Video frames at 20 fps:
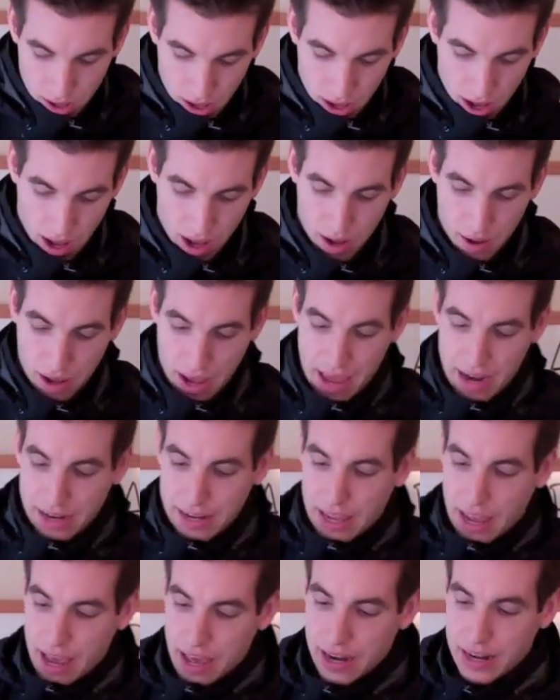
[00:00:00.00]
And
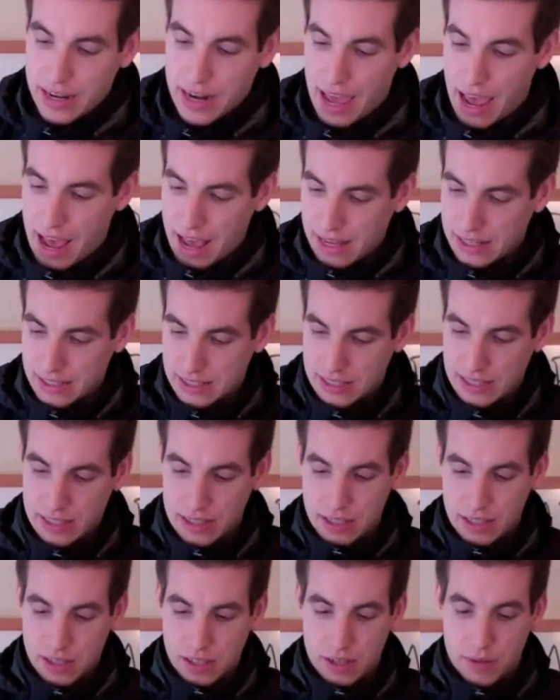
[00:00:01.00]
again, it has
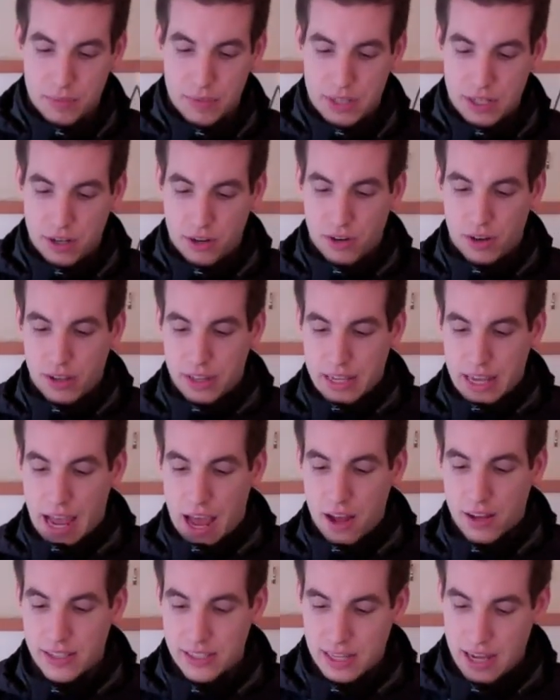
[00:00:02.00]
material on the
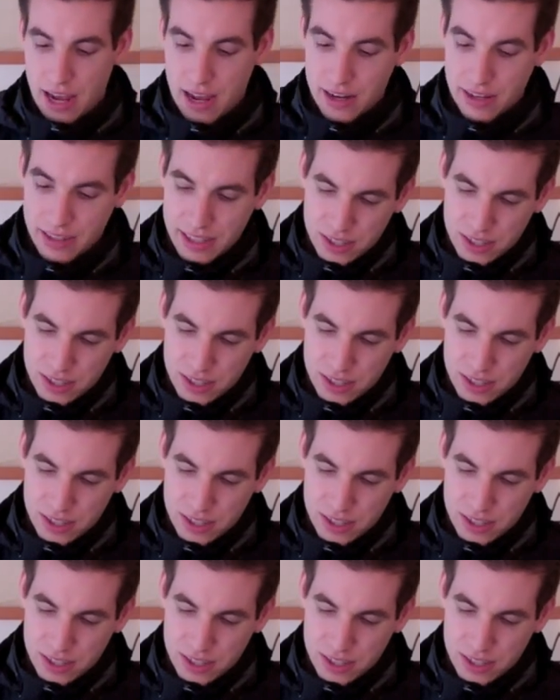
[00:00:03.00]
outside.